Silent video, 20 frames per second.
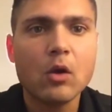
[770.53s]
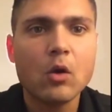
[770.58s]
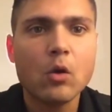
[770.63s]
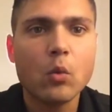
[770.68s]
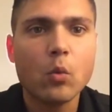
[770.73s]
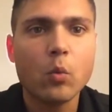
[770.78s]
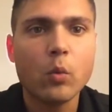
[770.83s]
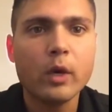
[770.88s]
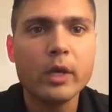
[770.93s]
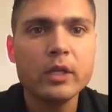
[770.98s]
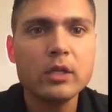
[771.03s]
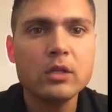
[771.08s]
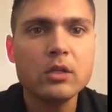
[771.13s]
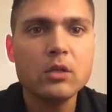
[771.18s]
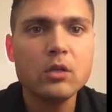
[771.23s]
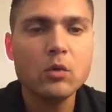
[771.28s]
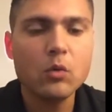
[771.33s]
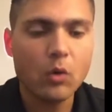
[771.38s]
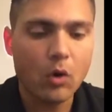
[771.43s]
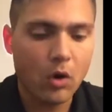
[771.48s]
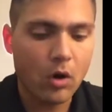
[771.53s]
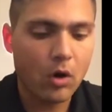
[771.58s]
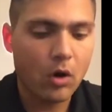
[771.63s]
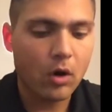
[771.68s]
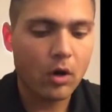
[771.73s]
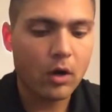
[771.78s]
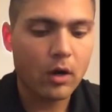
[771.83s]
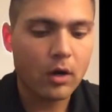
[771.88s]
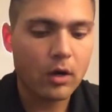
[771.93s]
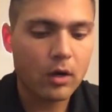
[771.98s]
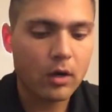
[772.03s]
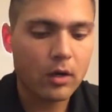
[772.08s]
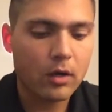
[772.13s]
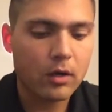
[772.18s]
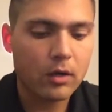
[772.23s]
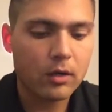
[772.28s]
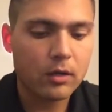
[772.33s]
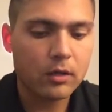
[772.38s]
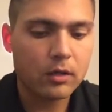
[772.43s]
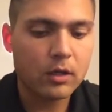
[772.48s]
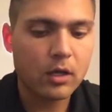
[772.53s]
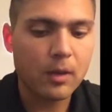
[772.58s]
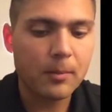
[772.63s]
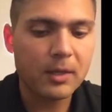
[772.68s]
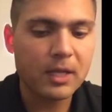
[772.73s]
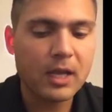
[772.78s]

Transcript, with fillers: When you are coming